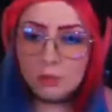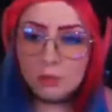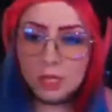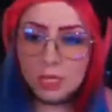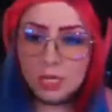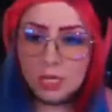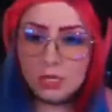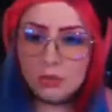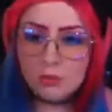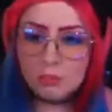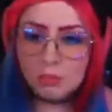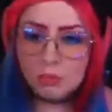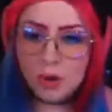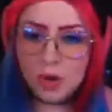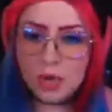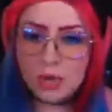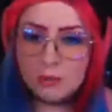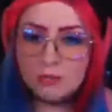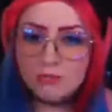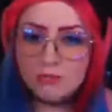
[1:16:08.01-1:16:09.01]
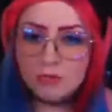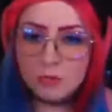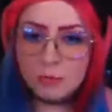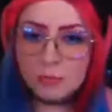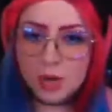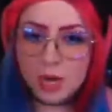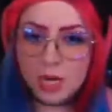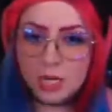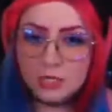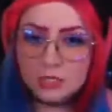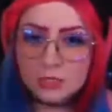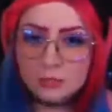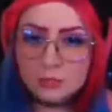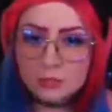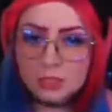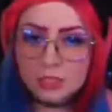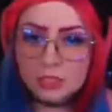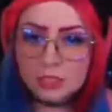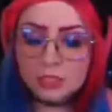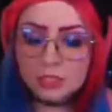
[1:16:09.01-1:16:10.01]
in prep for
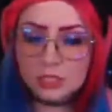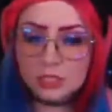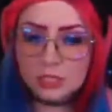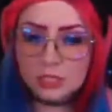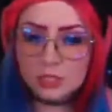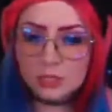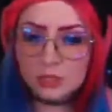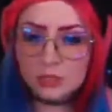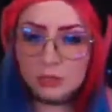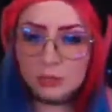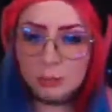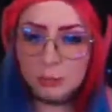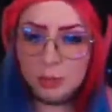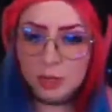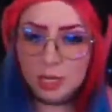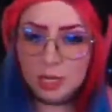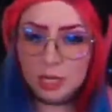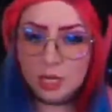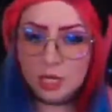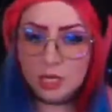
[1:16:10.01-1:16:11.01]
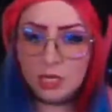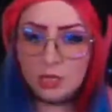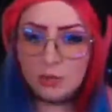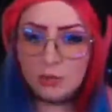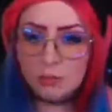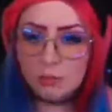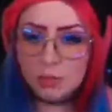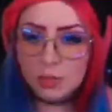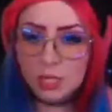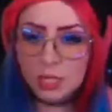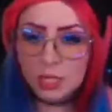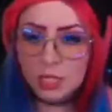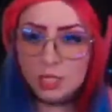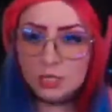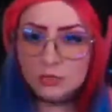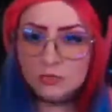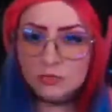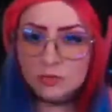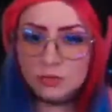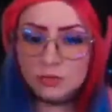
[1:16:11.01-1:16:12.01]
possibly being picked
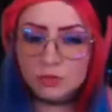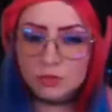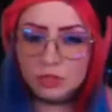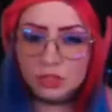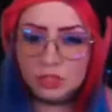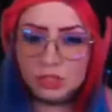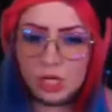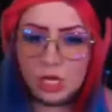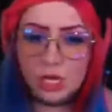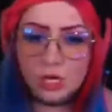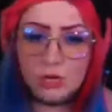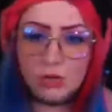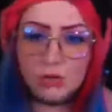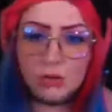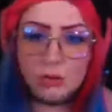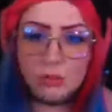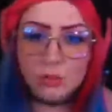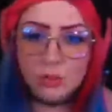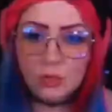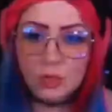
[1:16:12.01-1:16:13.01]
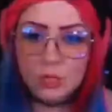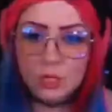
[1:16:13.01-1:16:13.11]
for the show,